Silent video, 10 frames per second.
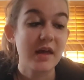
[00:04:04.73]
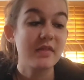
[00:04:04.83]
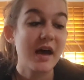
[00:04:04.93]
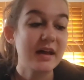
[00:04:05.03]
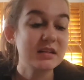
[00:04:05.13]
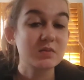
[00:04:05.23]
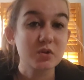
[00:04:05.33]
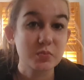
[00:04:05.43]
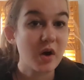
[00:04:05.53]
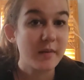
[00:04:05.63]
And that is
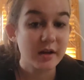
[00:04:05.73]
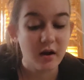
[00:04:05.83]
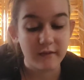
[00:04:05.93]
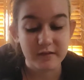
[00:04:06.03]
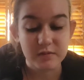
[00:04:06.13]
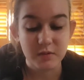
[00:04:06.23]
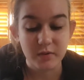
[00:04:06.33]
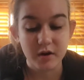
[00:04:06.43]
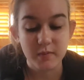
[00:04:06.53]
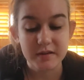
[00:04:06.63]
most prominent on Facebook
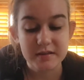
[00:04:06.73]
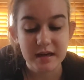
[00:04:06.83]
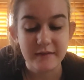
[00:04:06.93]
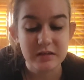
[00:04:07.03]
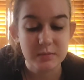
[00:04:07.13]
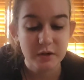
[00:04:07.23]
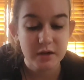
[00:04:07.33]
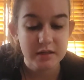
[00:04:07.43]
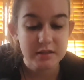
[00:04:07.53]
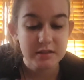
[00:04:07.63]
Marketplace that I've
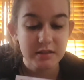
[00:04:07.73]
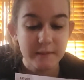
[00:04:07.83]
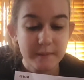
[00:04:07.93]
experienced.